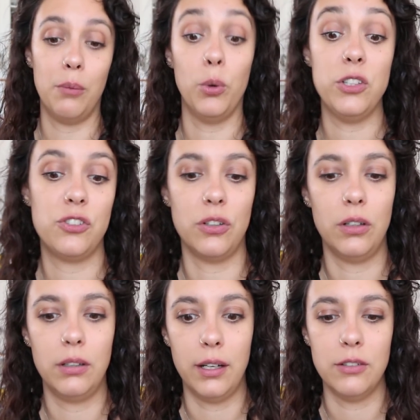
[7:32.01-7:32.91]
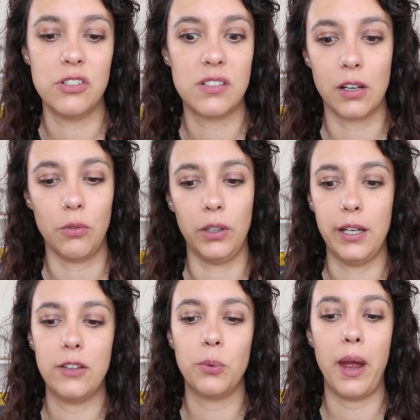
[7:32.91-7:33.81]
moisture in just like a really
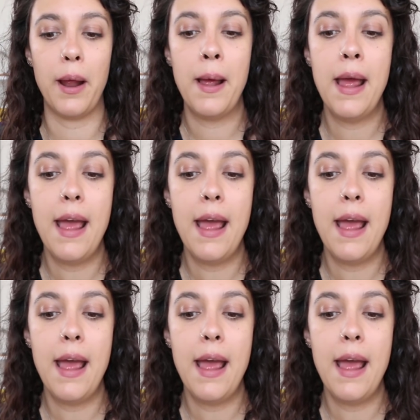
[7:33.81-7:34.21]
nice way.